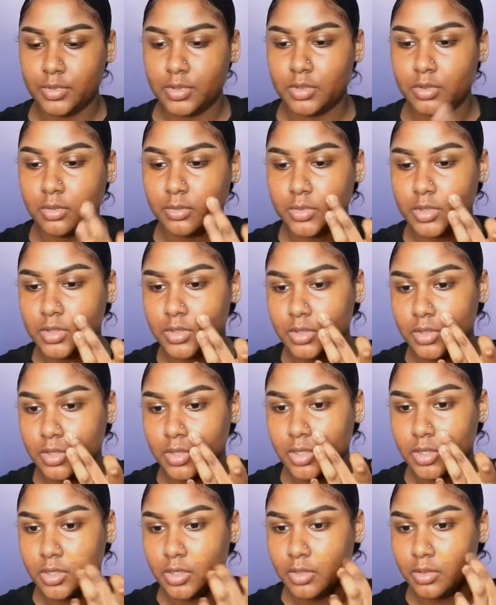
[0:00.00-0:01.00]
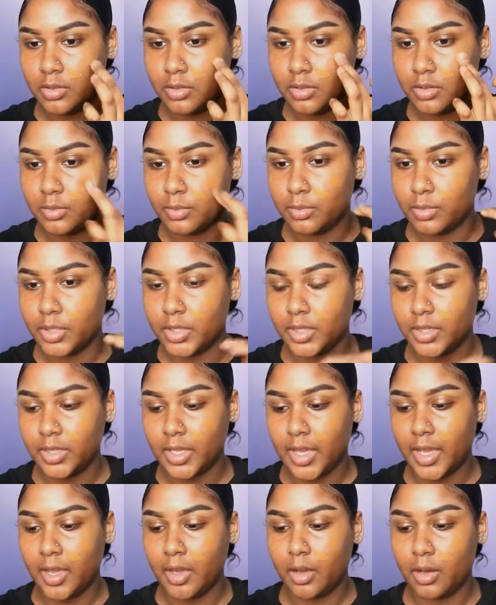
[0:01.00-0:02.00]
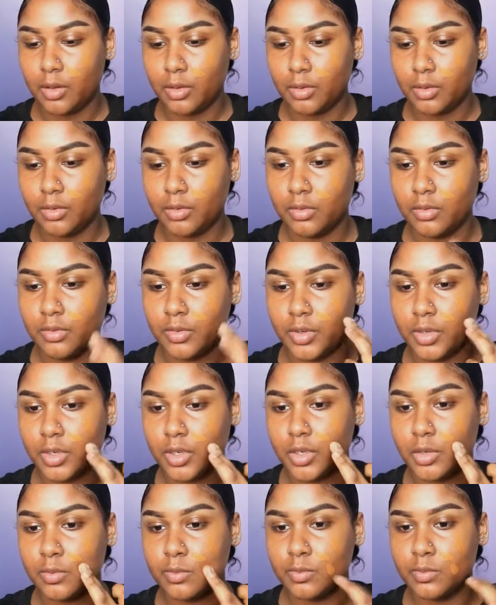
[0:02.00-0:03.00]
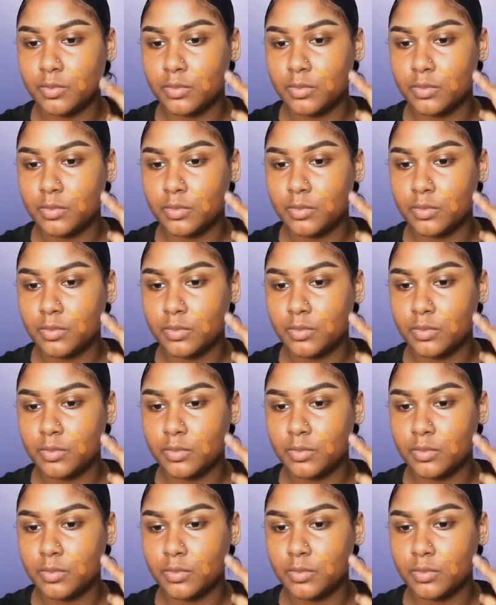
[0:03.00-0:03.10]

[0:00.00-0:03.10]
So I'm just going to put that all over.